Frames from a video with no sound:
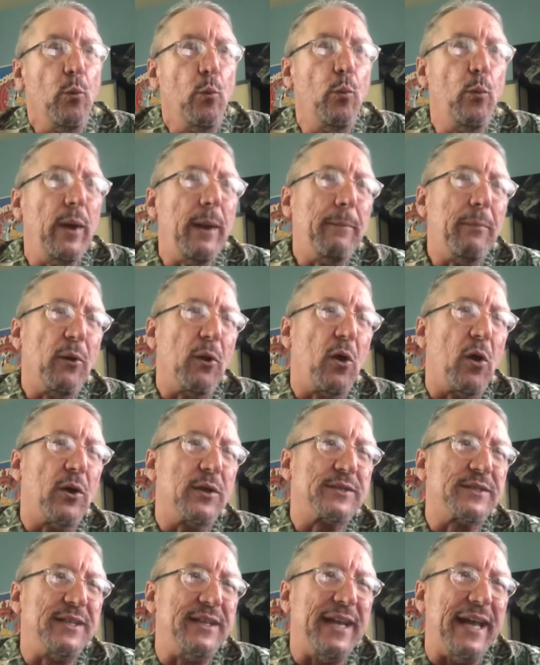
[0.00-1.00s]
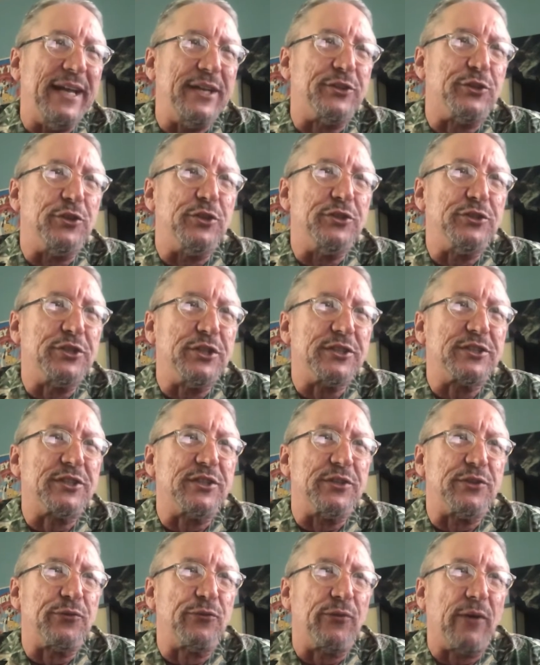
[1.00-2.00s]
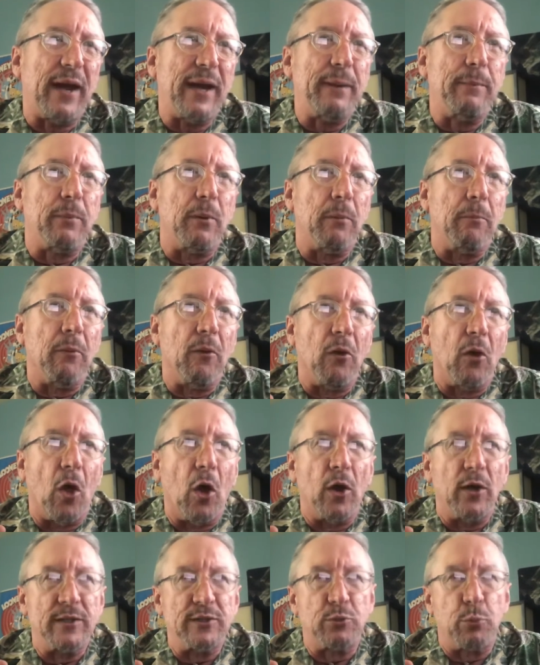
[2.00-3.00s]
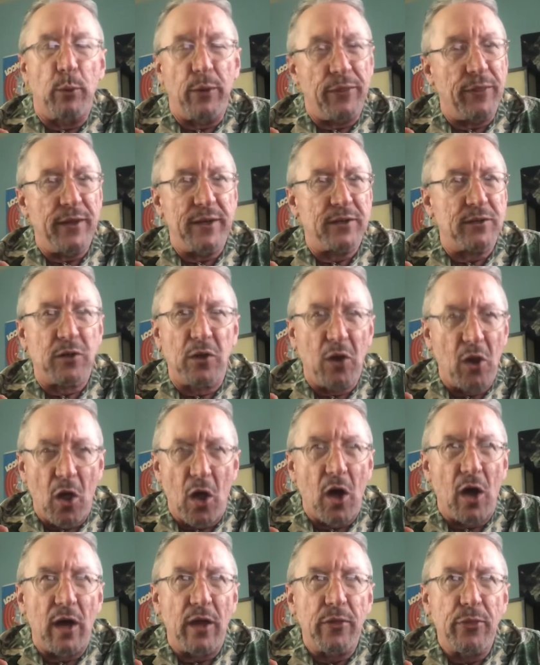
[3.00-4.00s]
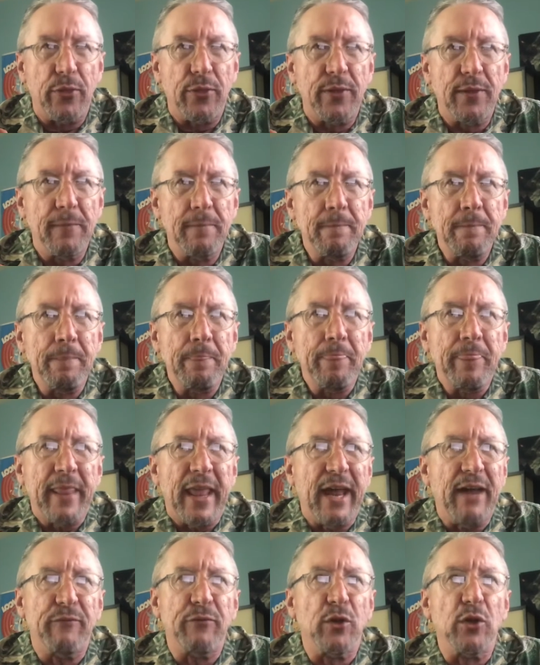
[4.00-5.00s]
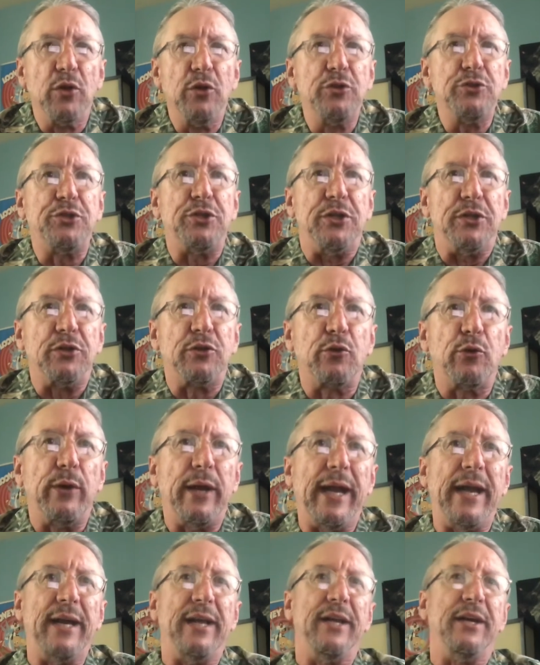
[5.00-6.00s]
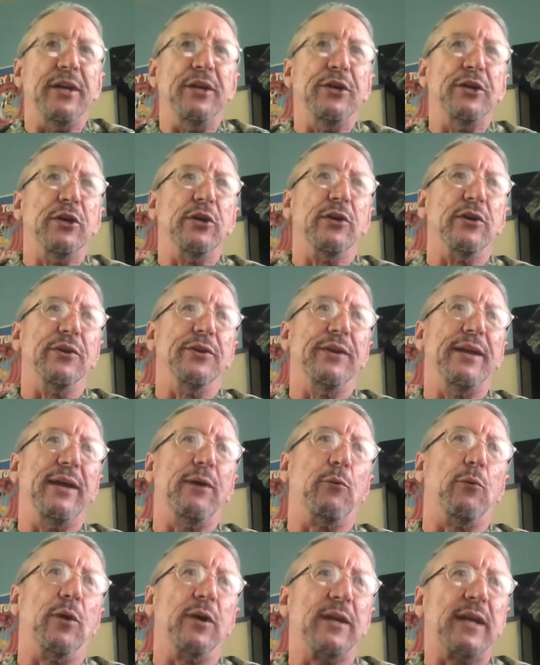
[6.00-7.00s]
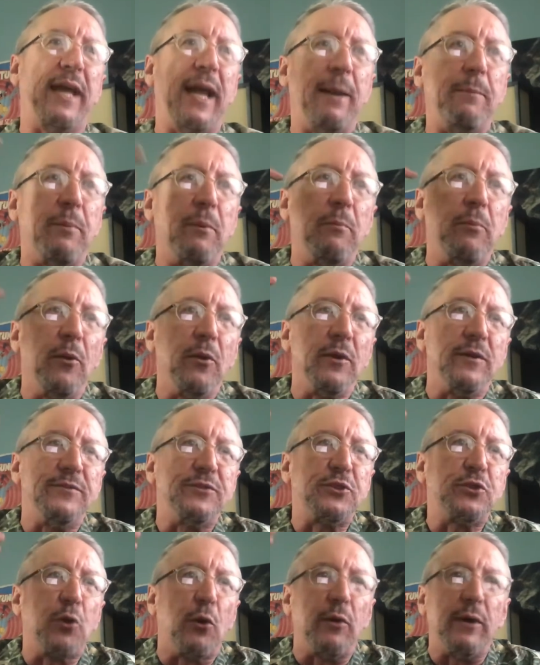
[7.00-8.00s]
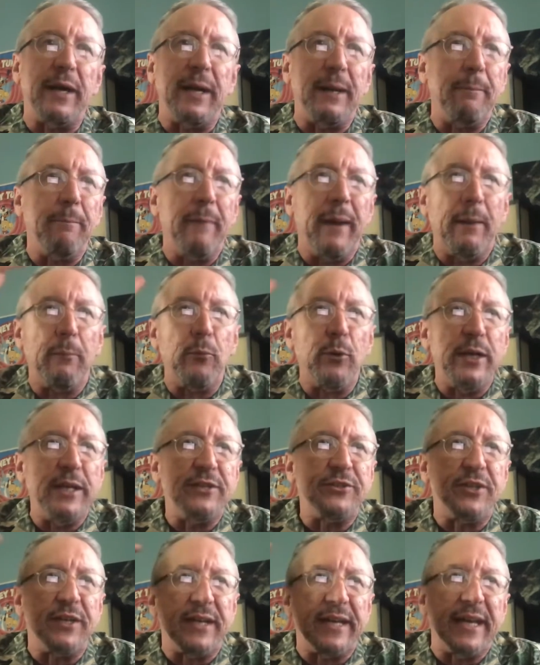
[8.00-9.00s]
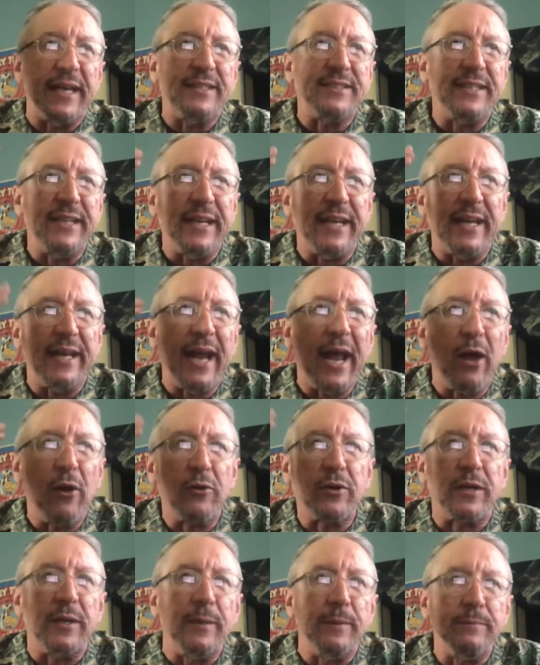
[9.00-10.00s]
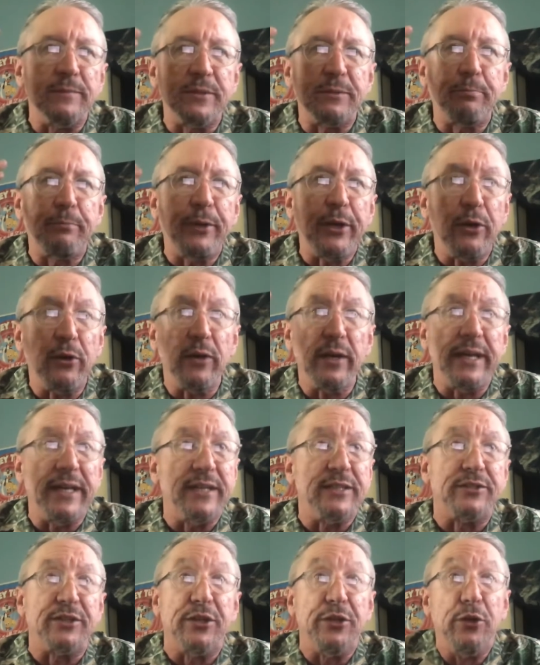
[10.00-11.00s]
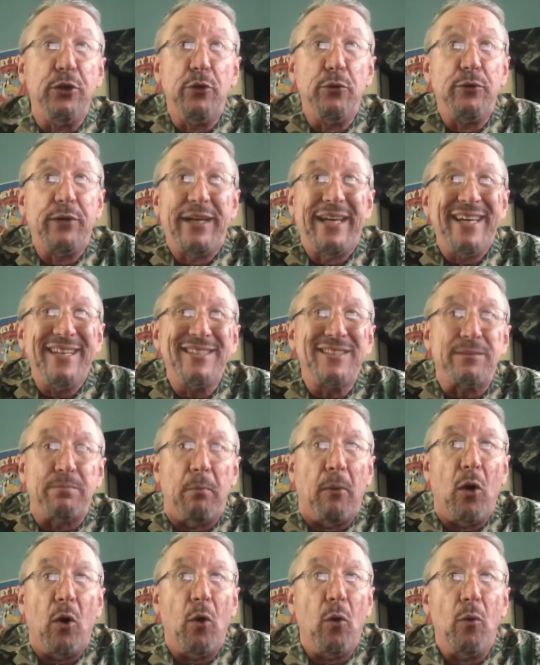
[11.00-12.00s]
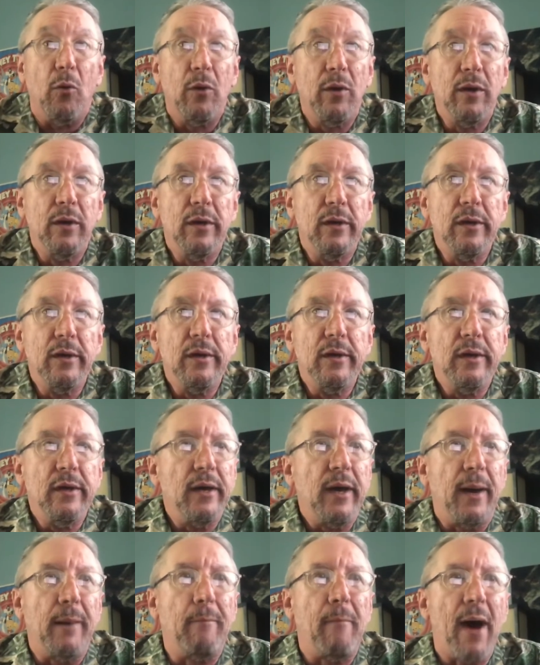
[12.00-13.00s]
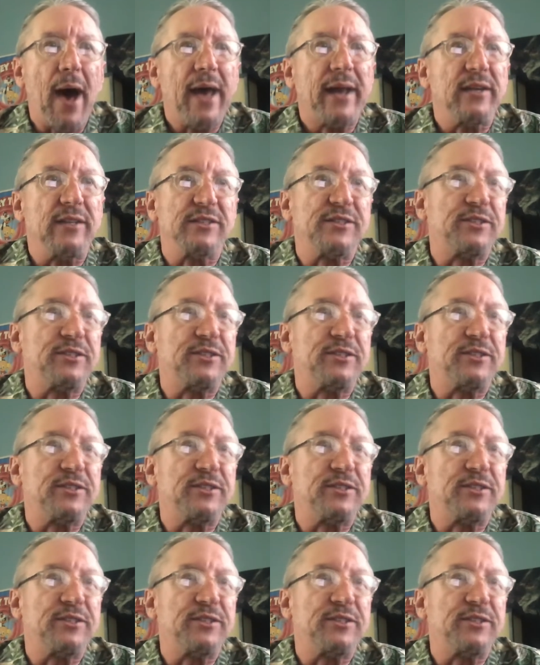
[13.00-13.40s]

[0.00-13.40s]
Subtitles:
We belong to nature just as fiber belongs within cloth. Evolution created a neural network capable of storing memories and guessing at outcomes purely as a new gizmo, a model